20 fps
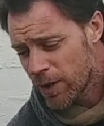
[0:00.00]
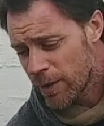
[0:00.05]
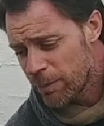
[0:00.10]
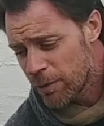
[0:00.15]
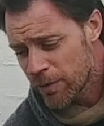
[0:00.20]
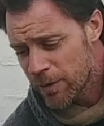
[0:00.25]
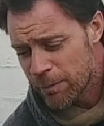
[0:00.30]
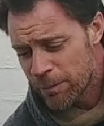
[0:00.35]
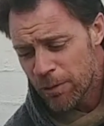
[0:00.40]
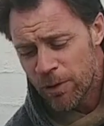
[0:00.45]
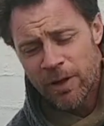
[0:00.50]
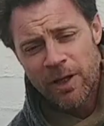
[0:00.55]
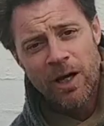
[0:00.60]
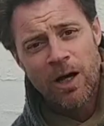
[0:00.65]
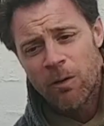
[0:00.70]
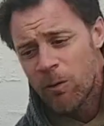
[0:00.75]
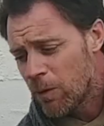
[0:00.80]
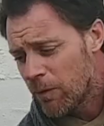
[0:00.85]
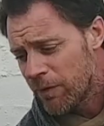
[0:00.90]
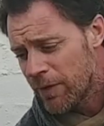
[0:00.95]
I put the bullet
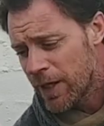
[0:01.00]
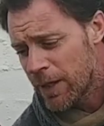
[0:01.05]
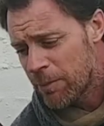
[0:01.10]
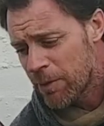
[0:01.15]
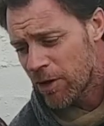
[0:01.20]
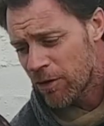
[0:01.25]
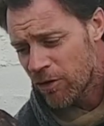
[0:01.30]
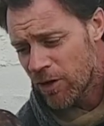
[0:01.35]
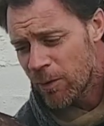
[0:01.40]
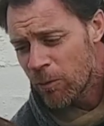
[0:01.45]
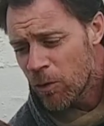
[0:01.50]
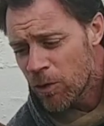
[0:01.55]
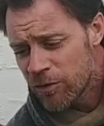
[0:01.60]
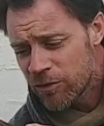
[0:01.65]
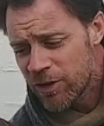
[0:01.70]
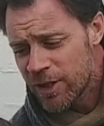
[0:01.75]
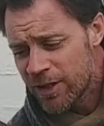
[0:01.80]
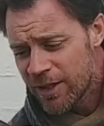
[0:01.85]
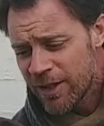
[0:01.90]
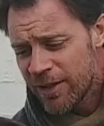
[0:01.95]
hole on there because I
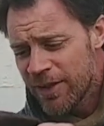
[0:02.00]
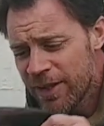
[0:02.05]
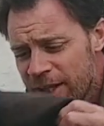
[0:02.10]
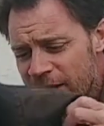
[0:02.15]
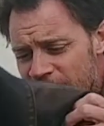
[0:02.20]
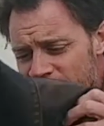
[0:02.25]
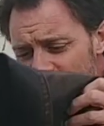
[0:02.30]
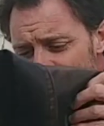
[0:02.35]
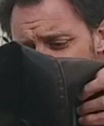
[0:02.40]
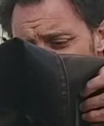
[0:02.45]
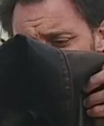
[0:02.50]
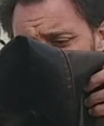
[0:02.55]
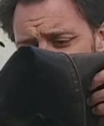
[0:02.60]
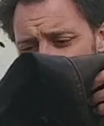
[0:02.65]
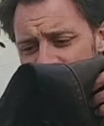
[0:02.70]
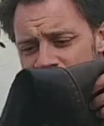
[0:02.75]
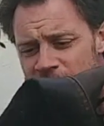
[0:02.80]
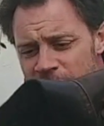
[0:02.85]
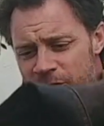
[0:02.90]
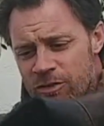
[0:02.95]
wanted this
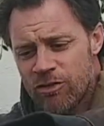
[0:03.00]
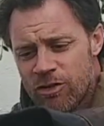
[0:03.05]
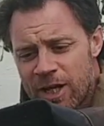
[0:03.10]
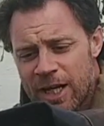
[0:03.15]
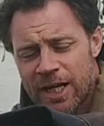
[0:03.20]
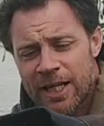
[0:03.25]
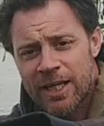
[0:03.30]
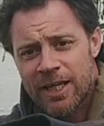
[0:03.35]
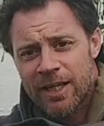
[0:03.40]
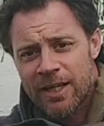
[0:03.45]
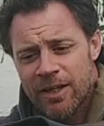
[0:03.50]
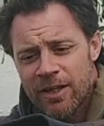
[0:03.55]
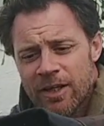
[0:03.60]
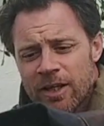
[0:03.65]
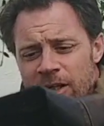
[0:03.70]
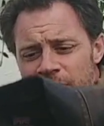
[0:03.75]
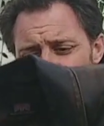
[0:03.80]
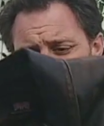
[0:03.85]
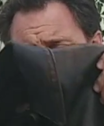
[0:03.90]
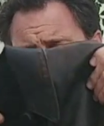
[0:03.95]
Raiders jacket
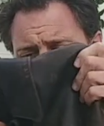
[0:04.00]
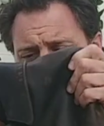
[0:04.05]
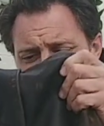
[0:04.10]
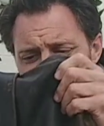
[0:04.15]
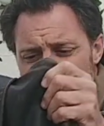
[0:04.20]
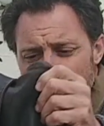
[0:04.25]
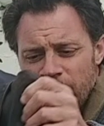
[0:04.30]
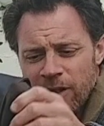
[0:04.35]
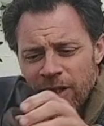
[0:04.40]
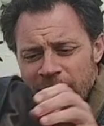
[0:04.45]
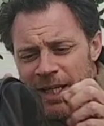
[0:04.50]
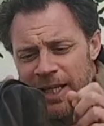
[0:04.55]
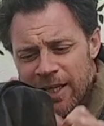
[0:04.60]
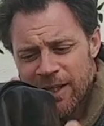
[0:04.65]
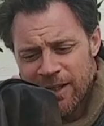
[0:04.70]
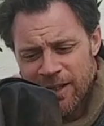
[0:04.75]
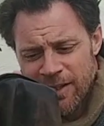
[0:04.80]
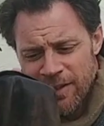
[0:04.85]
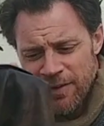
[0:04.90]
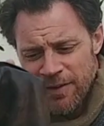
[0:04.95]
to look
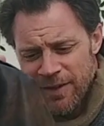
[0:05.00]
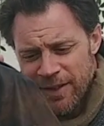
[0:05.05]
like